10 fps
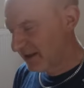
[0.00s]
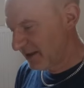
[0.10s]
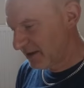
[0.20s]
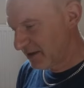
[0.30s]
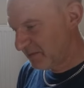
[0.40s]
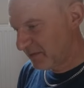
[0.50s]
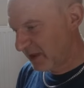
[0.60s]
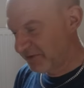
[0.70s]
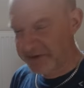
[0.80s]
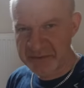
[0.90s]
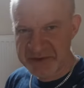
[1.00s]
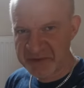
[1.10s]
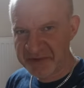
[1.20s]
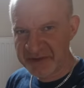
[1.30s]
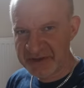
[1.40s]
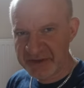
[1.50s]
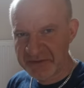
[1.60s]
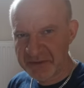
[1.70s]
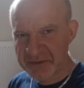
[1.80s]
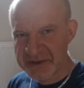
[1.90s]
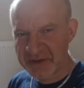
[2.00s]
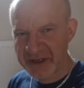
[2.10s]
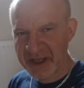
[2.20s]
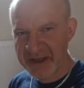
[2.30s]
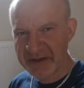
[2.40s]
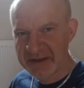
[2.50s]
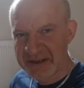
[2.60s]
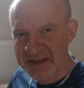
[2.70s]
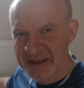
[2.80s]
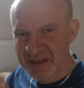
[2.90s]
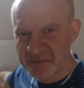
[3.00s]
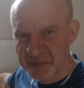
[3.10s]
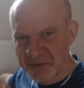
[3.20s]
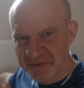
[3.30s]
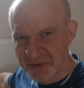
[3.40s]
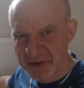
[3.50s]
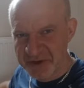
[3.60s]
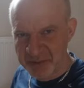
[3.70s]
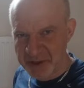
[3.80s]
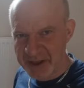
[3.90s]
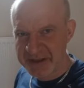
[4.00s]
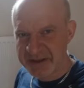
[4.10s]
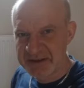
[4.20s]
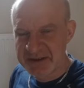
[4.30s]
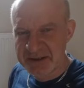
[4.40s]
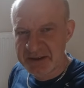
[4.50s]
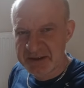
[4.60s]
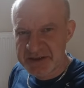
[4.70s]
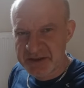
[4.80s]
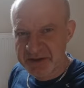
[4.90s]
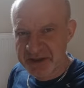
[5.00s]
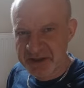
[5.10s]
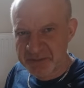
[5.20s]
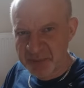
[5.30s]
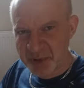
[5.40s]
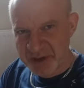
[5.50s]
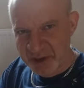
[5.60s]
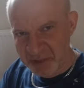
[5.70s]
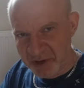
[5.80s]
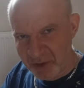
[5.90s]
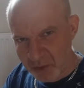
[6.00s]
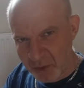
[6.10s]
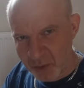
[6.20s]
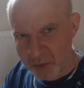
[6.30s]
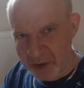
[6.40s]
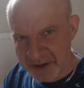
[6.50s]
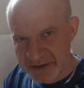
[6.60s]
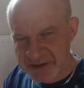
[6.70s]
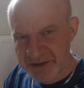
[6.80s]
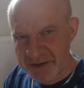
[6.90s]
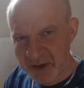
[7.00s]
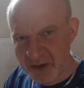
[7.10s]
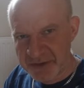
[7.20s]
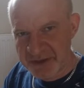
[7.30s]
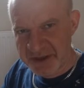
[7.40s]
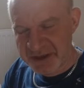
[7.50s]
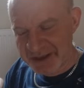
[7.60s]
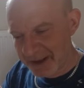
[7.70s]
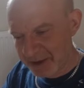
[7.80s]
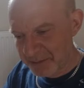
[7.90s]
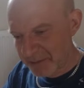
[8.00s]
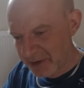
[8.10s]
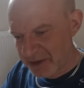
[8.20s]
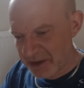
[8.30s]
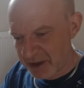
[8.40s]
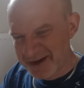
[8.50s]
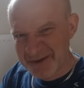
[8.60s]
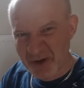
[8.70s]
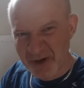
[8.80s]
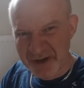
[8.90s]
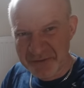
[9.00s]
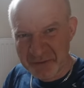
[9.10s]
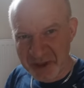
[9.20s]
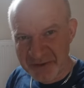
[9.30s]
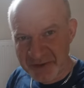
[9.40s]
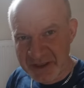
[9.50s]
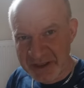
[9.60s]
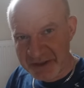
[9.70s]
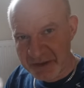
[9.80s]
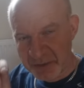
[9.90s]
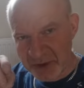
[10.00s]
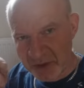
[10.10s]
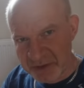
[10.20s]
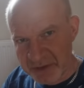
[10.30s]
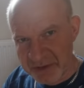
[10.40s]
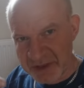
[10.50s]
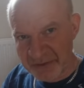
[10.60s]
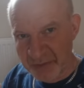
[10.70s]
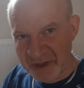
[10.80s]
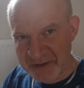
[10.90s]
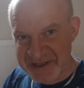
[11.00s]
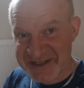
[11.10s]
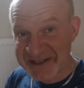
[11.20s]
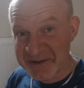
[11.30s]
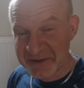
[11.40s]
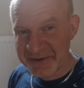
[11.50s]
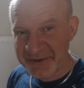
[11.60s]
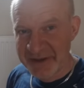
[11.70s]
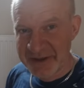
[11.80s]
Um, everything was in position, everything was okay. I've put my foil on the back. So then I put a little bit of hawk white on the um, around the olive basically. You want it on, that's where it seals.